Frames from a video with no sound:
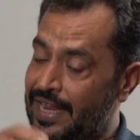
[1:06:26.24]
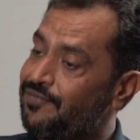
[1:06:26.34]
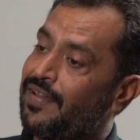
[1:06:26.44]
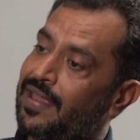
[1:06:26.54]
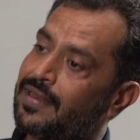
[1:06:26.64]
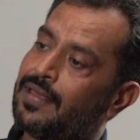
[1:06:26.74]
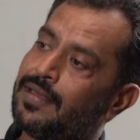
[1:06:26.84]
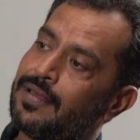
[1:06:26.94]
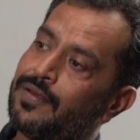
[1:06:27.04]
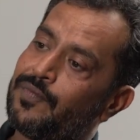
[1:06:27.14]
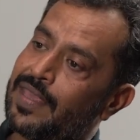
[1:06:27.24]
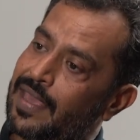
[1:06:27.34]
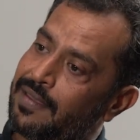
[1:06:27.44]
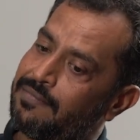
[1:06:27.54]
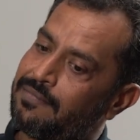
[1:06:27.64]
In fact, we
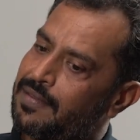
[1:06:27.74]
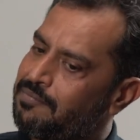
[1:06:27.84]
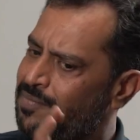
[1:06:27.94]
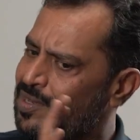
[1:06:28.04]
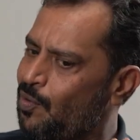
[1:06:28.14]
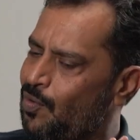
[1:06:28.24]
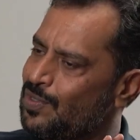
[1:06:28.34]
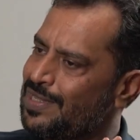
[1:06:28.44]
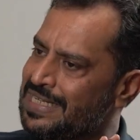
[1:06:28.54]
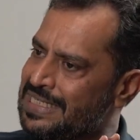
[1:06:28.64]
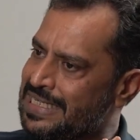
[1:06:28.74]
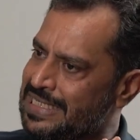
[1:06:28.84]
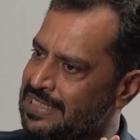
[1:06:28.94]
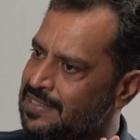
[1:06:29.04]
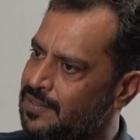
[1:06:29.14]
have now all the
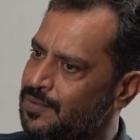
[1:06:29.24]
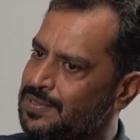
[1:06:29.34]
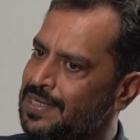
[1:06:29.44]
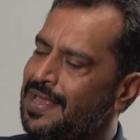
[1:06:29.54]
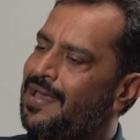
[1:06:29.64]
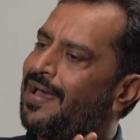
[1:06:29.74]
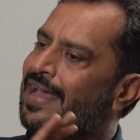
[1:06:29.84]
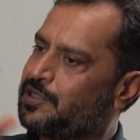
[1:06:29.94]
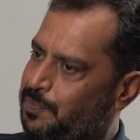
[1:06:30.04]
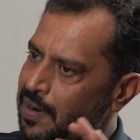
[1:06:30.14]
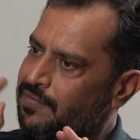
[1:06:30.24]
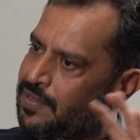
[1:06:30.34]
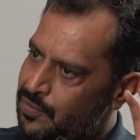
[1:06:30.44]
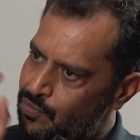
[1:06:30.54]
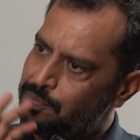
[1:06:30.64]
registrations are closed. As part of
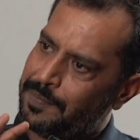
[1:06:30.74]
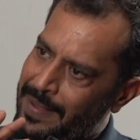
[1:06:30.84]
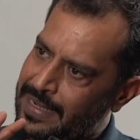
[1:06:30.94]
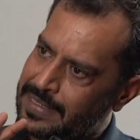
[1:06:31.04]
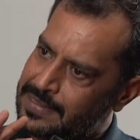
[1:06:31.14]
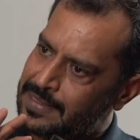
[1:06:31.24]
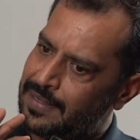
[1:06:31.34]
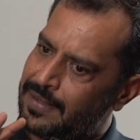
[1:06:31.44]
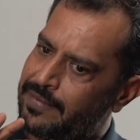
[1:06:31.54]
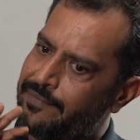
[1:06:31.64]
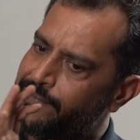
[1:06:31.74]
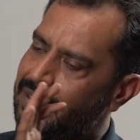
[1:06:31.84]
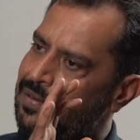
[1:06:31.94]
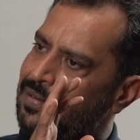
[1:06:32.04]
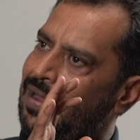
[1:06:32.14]
the Drupa package,
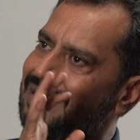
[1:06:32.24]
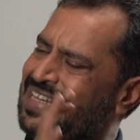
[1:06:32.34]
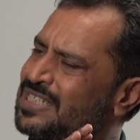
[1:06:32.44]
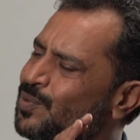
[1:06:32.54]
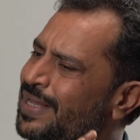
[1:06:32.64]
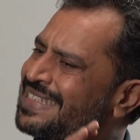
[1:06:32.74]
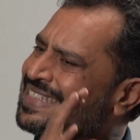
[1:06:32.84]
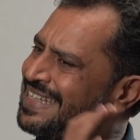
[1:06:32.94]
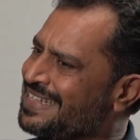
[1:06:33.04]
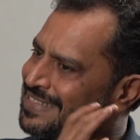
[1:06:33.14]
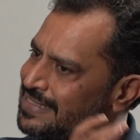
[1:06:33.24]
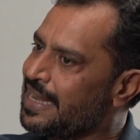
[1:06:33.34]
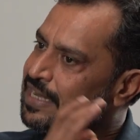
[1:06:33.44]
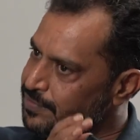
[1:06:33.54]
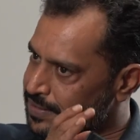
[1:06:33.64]
we are at least doing 6
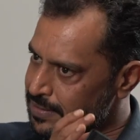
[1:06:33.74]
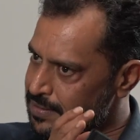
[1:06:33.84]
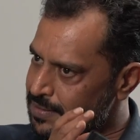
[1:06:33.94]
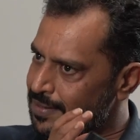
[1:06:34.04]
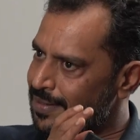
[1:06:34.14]
site visits